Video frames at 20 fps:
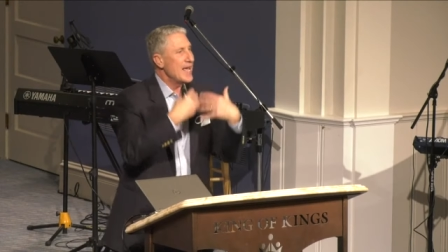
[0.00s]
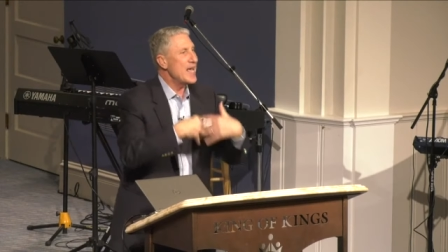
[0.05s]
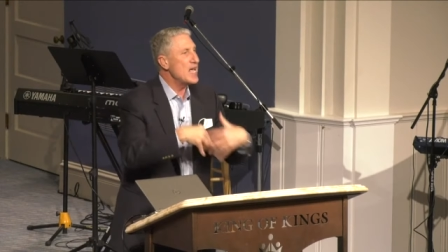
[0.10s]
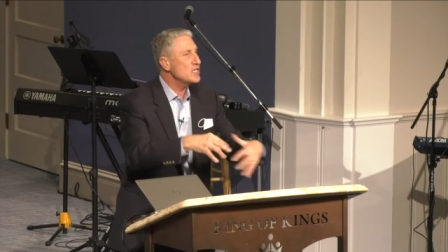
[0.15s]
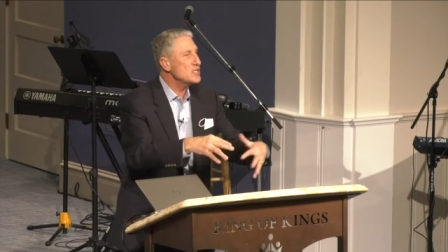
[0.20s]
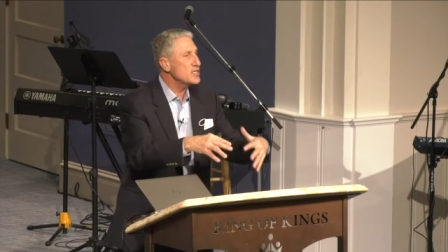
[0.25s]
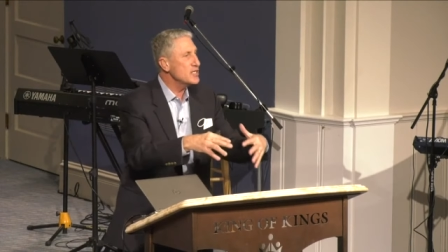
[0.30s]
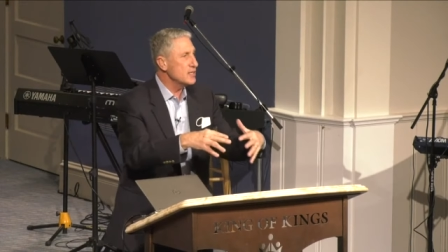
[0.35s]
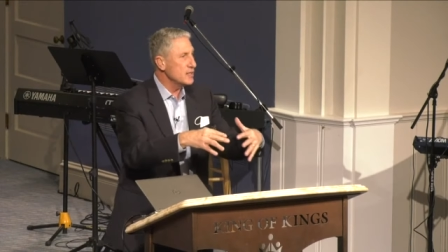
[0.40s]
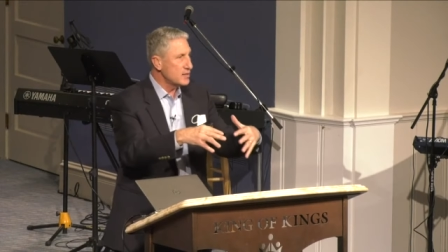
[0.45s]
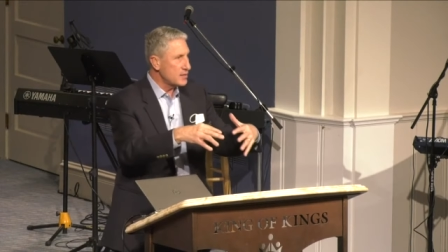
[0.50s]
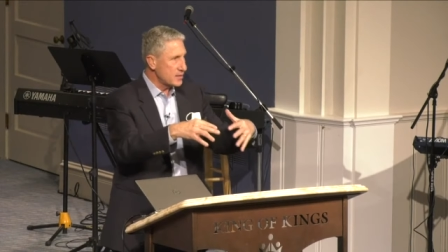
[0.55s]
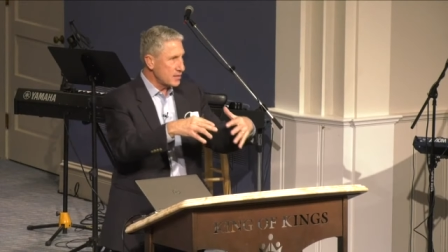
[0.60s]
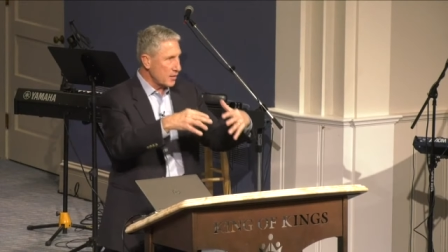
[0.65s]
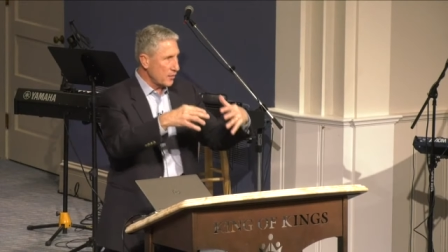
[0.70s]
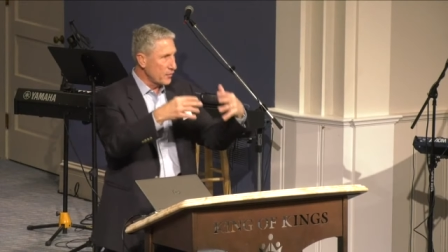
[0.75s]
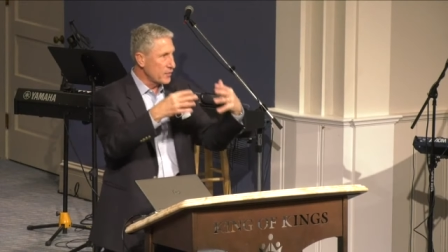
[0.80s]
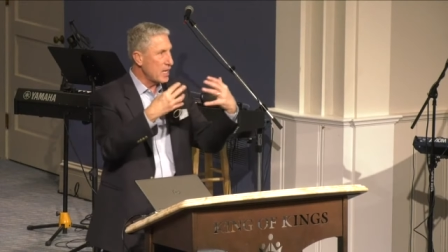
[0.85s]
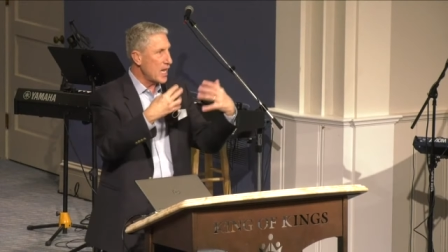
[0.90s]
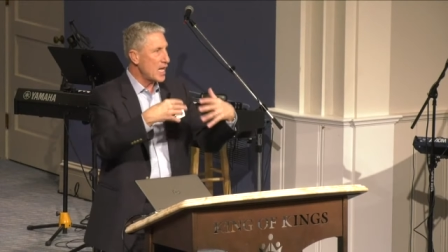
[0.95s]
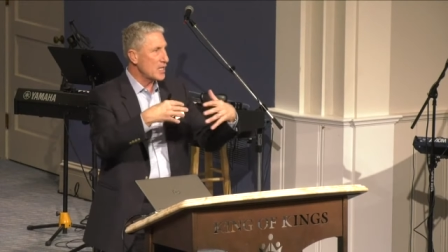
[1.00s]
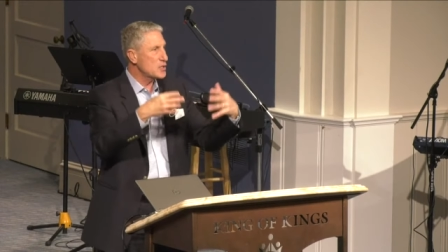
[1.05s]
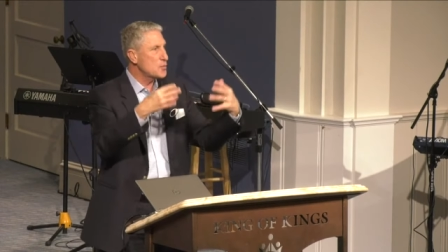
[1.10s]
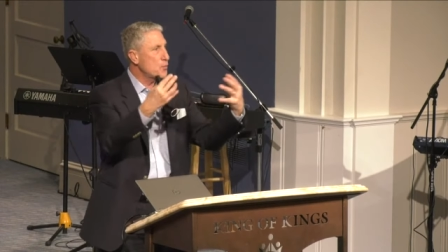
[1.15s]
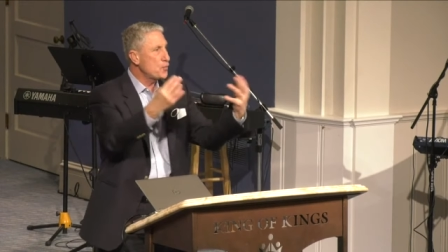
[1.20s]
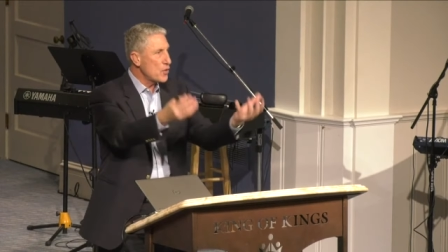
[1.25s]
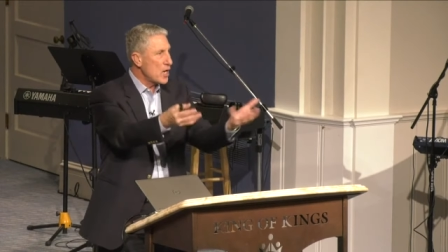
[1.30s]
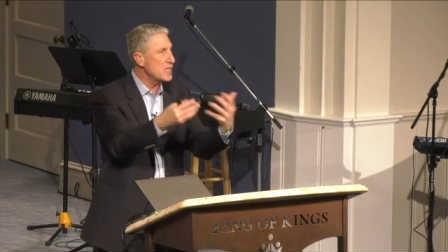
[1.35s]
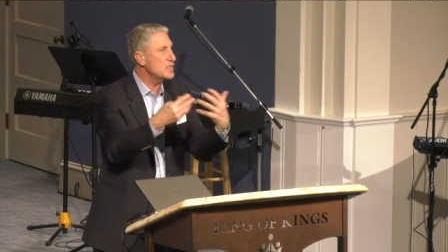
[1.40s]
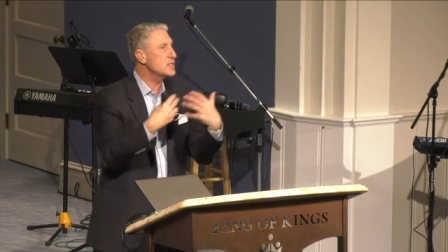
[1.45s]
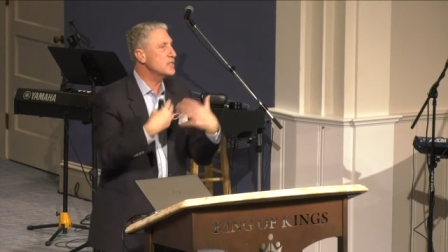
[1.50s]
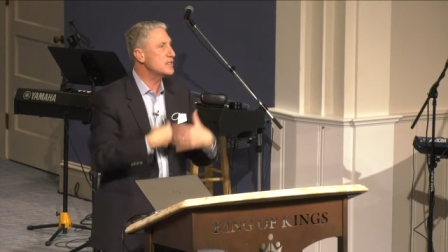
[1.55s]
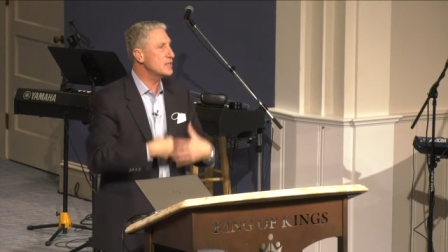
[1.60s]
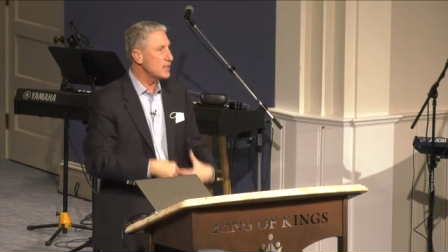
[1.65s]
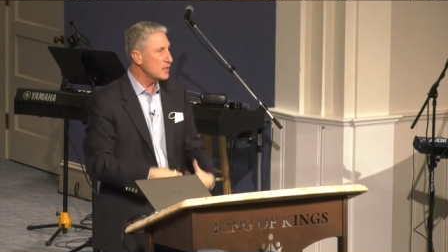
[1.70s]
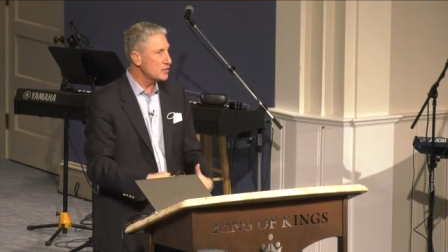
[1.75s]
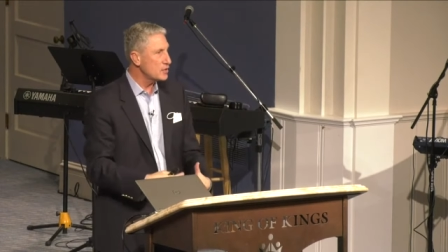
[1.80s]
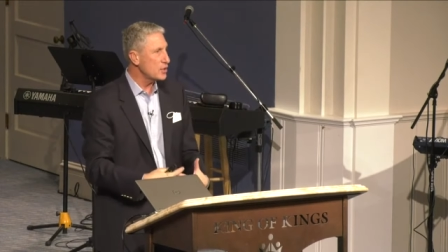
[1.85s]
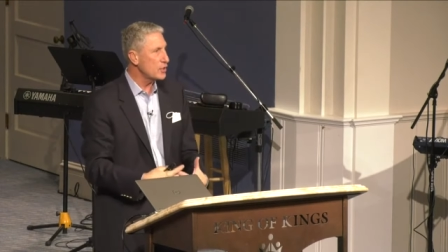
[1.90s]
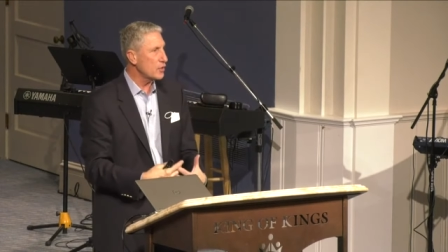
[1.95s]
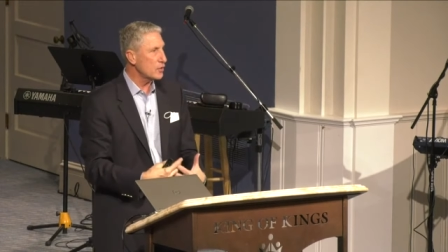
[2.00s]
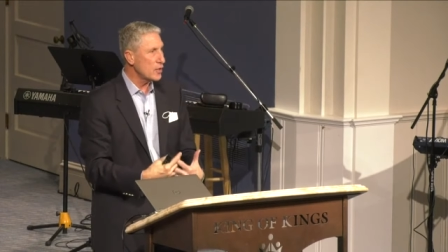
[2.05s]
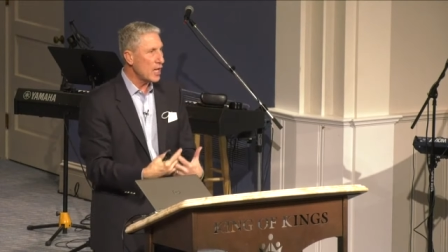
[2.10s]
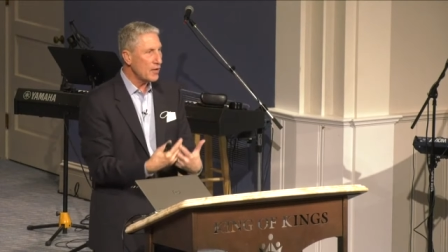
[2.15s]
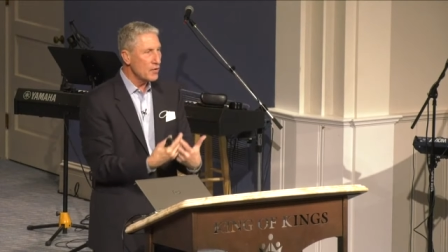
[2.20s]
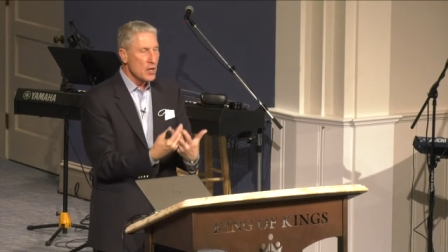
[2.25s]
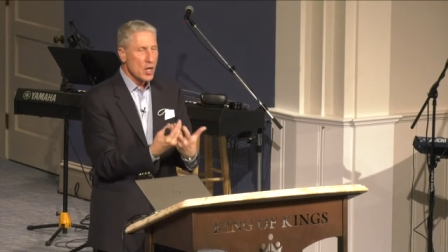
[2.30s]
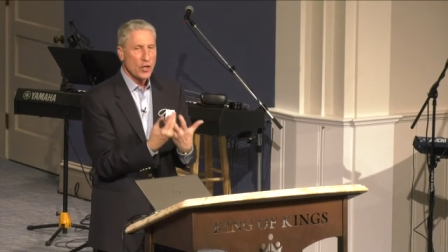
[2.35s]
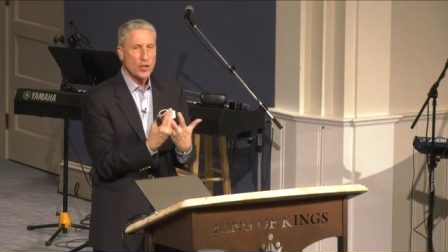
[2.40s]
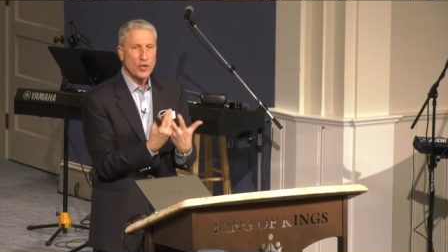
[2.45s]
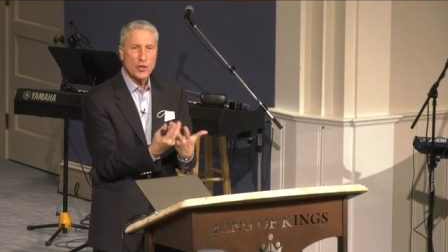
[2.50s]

essence of God's presence into your life.